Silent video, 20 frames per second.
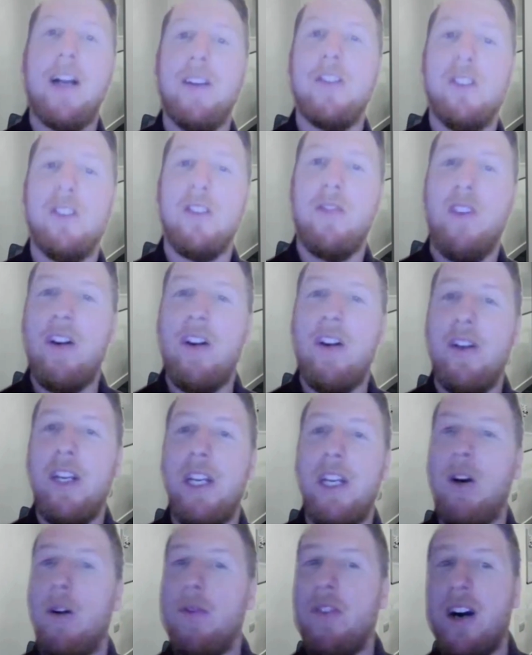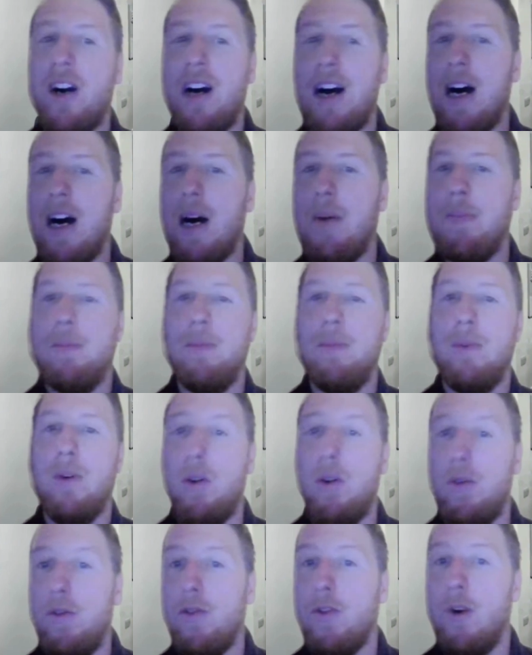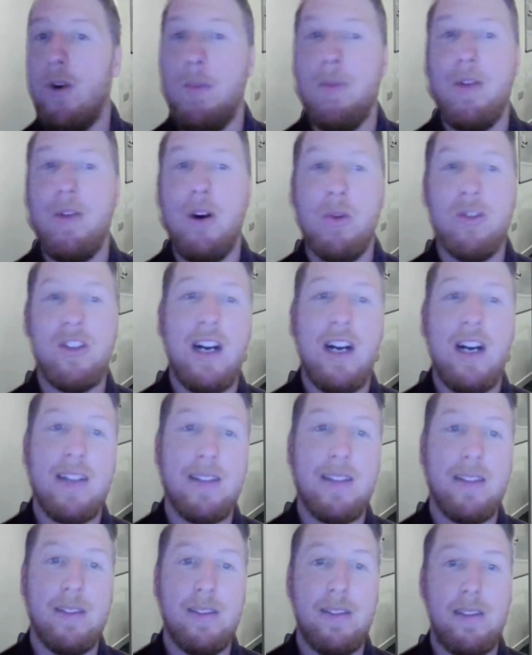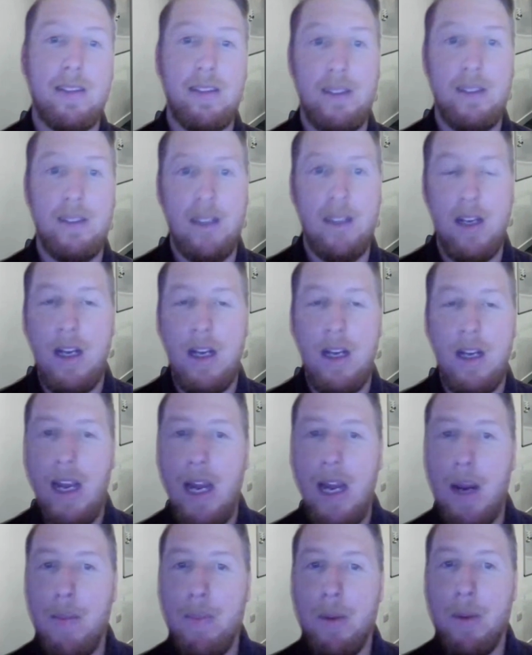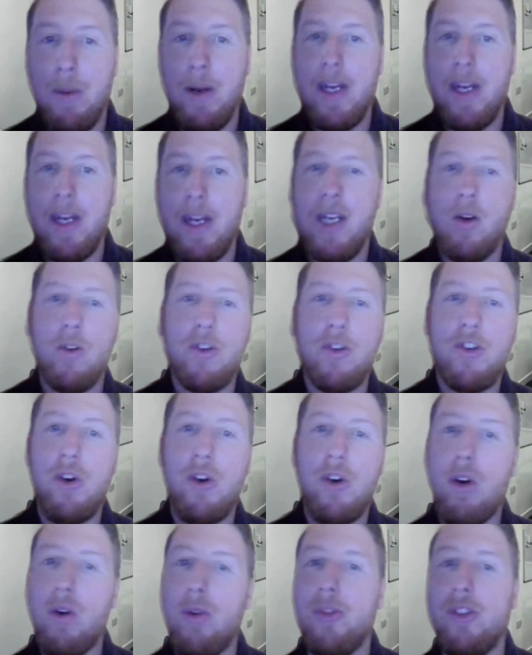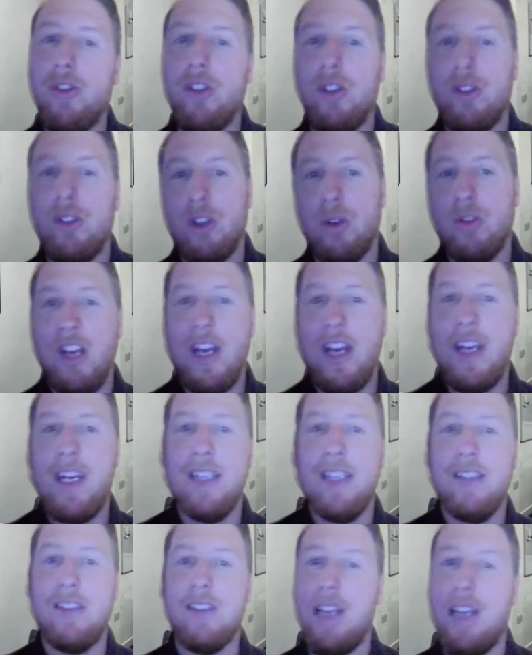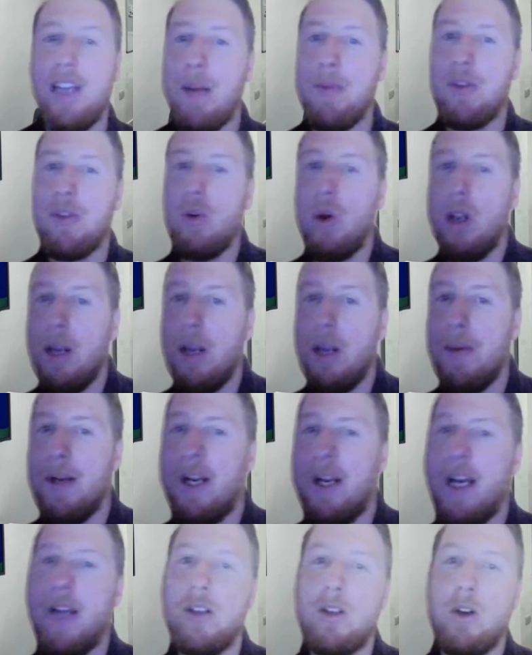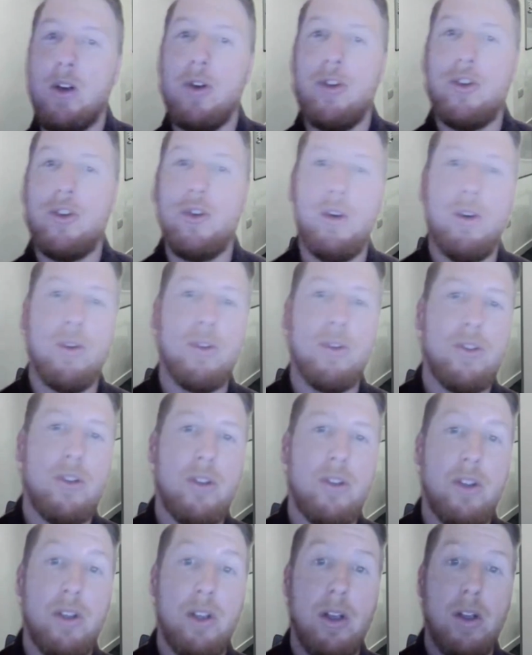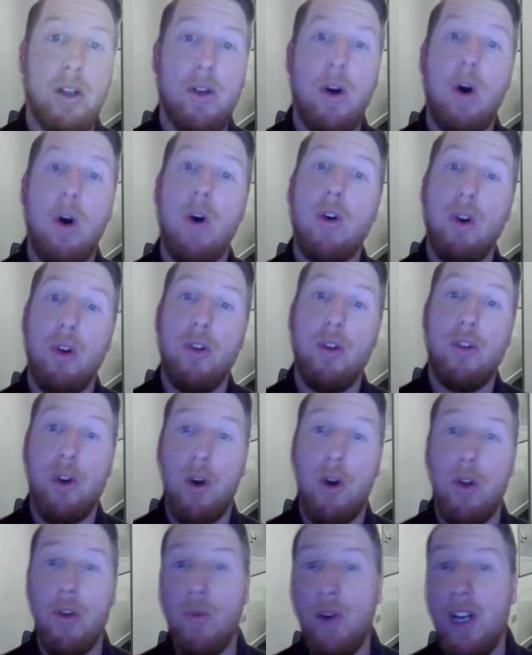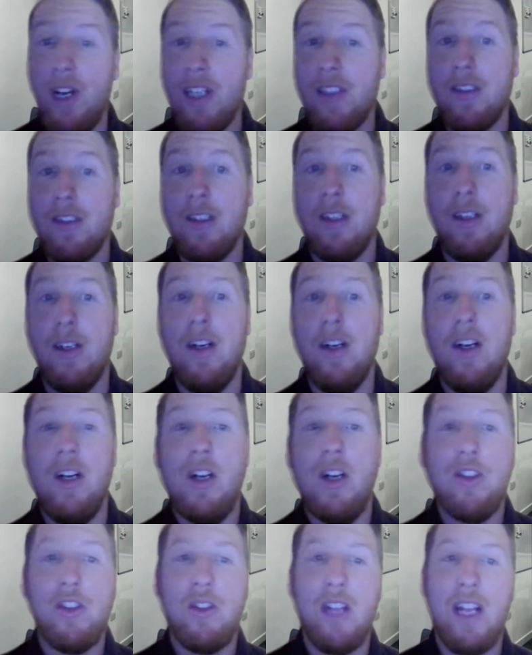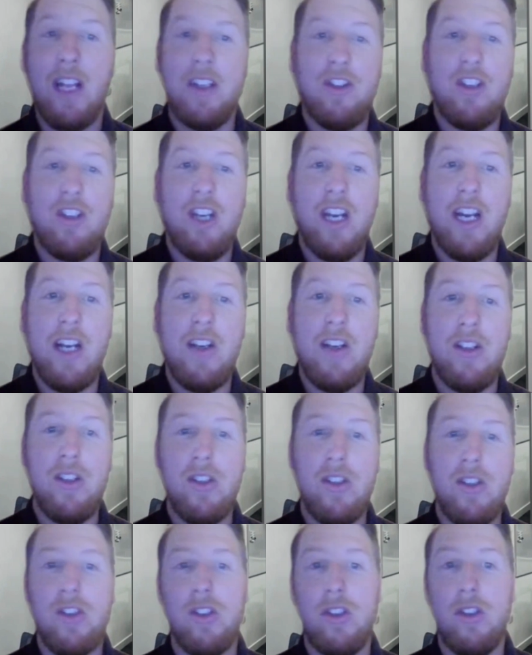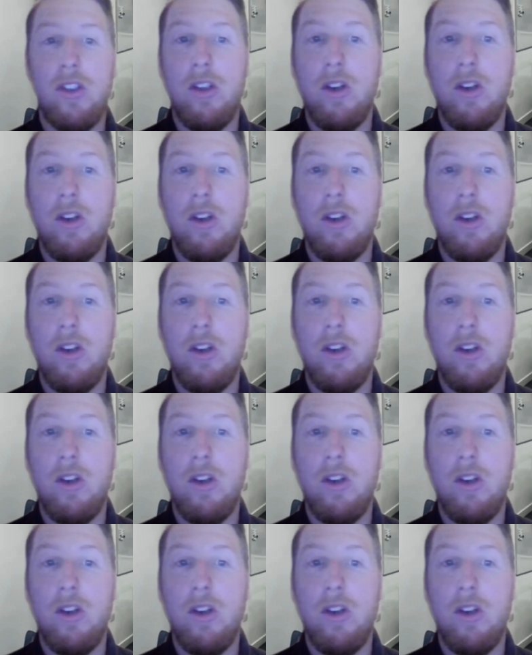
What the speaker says: and the severity of the harm from those hazards. Implementing controls, so taking steps to eliminate the controls or control the risk so that the chances